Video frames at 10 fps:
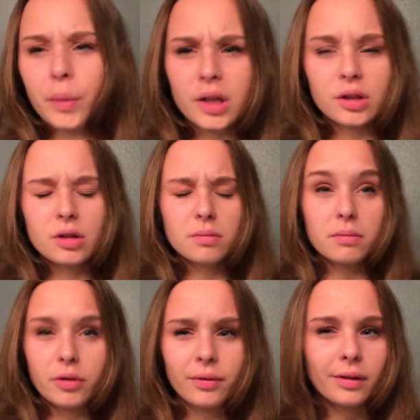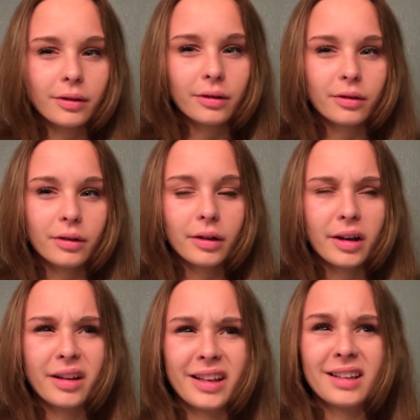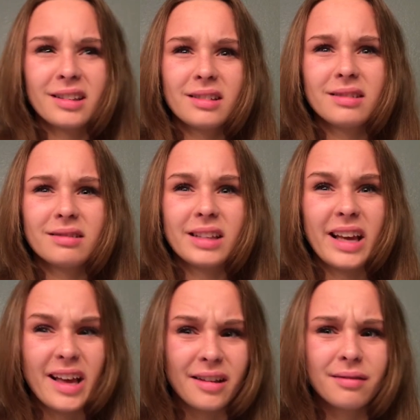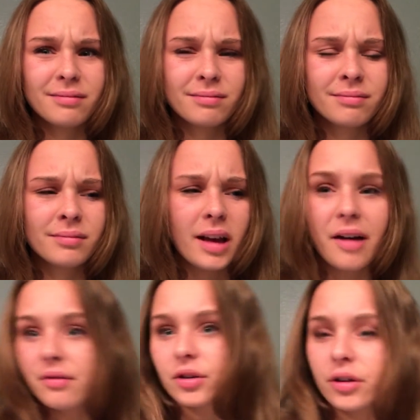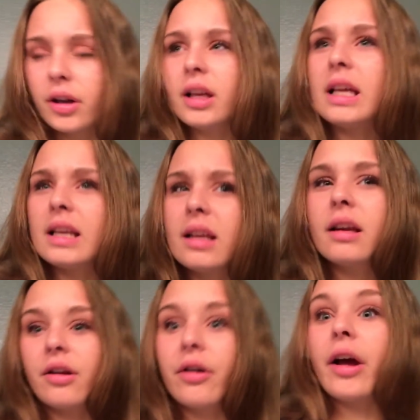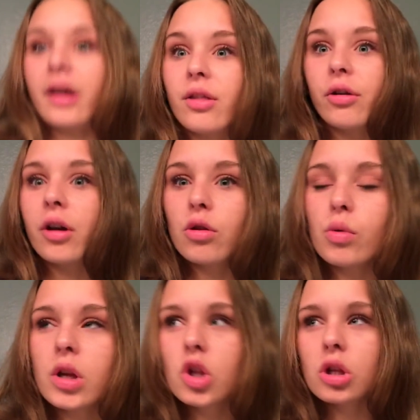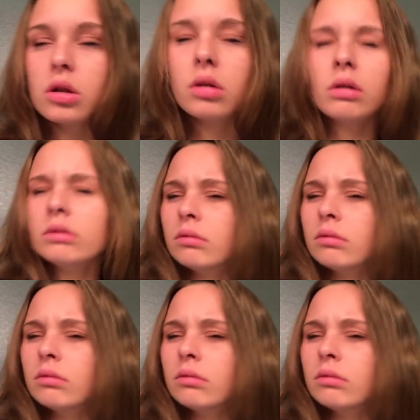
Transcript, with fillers: We went to the movies last night at like 10 after eating dinner and the graduation.